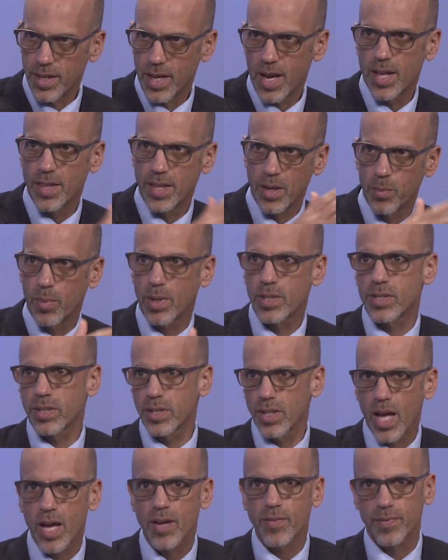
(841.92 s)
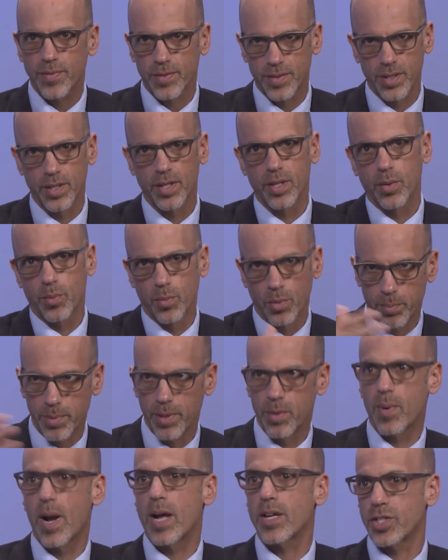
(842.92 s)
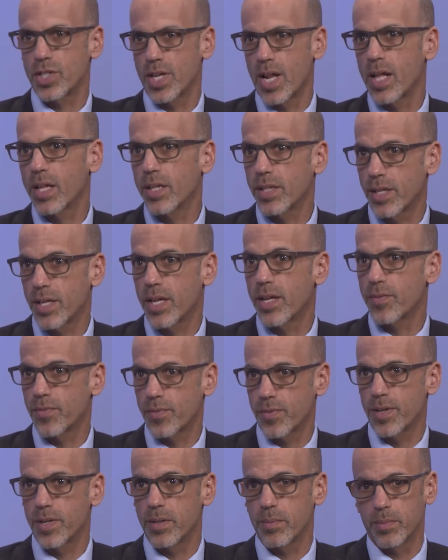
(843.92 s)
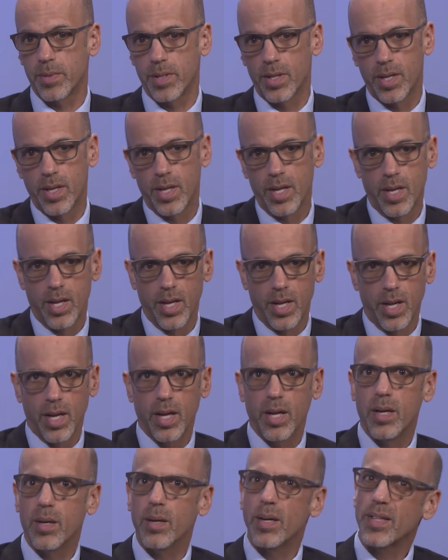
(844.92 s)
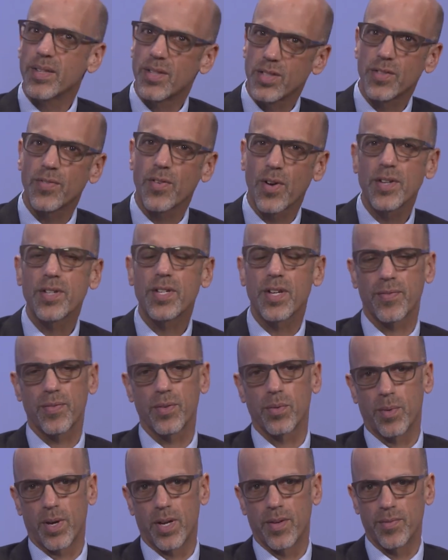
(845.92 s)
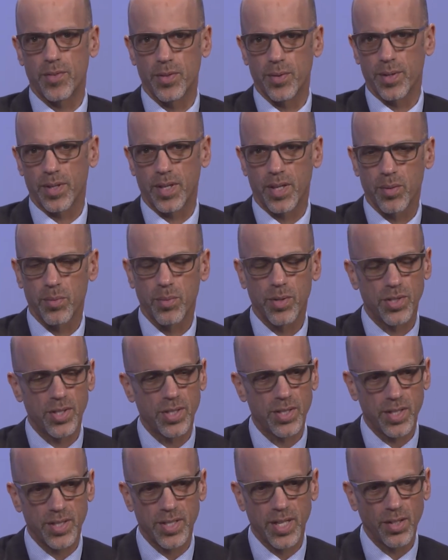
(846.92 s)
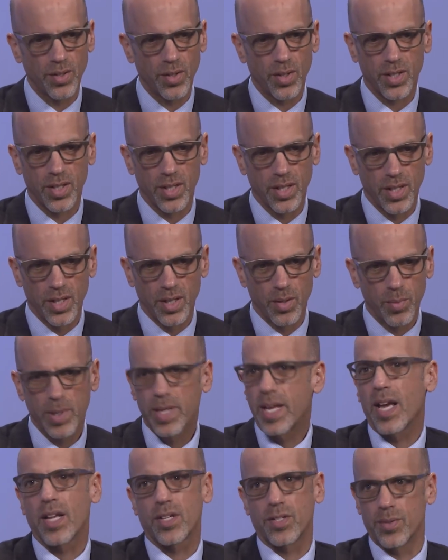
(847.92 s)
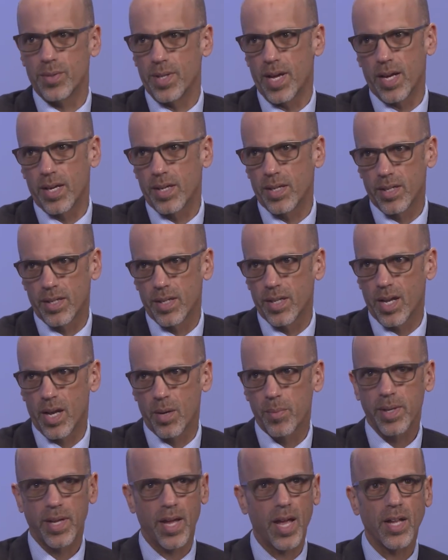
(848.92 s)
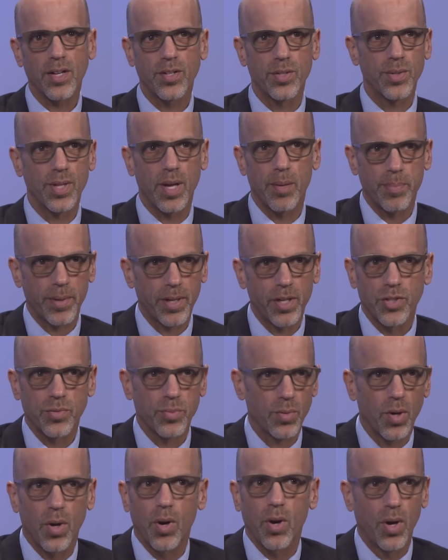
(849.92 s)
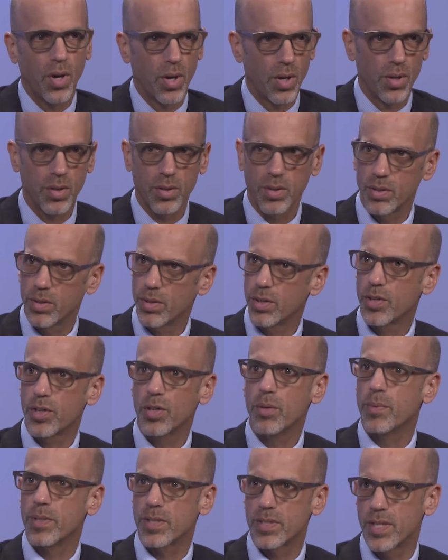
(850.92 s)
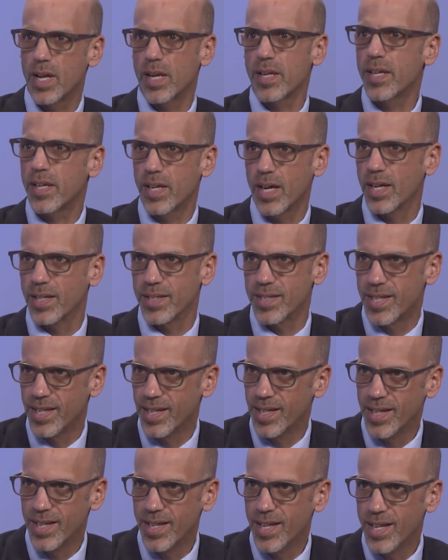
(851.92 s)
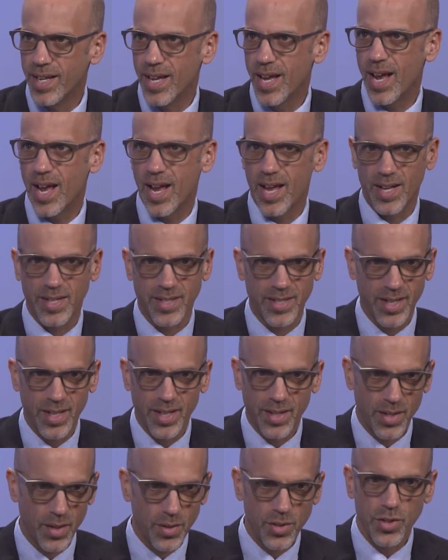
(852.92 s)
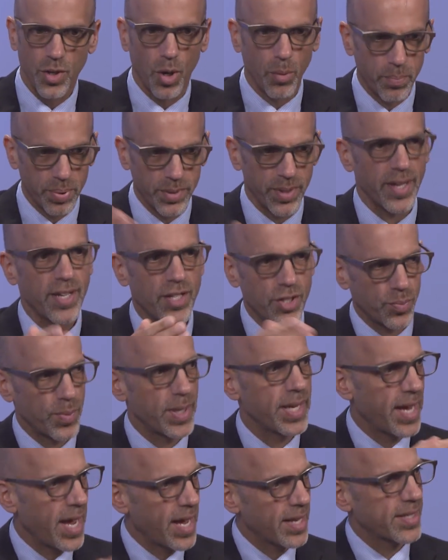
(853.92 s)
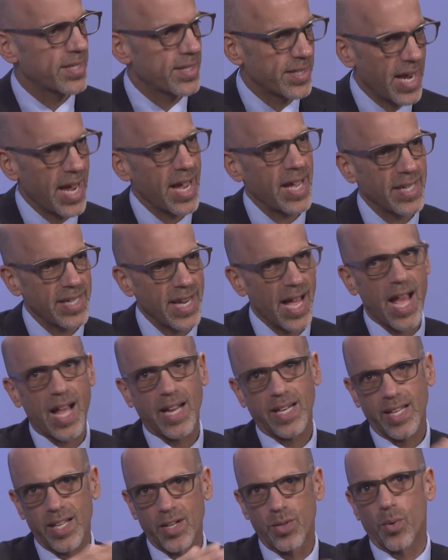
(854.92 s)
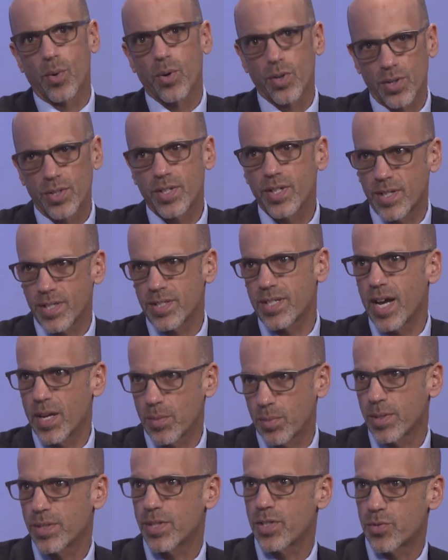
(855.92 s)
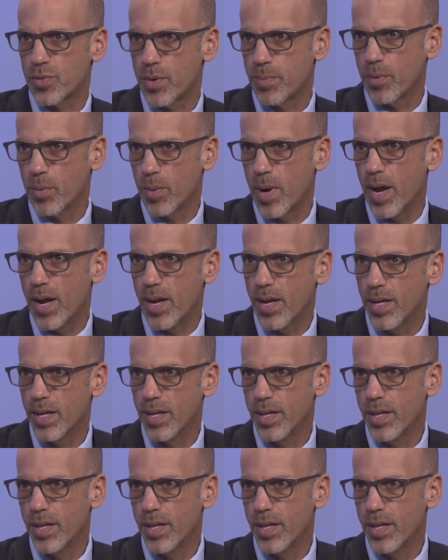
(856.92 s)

and then what's left will be rationality and freedom. There's a very different way of doing it, which is to say, look, we can't do that. And we can't do that because we're all humans, not econs. And there's no place we can stand at in order to decide what to strip away.